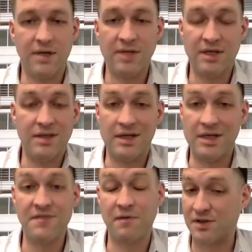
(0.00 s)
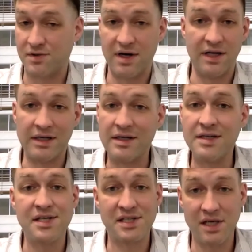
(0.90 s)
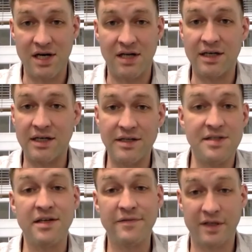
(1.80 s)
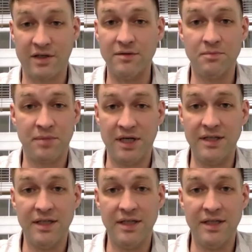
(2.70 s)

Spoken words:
I mean, it is frustrating, and it is a slog, and it is difficult. But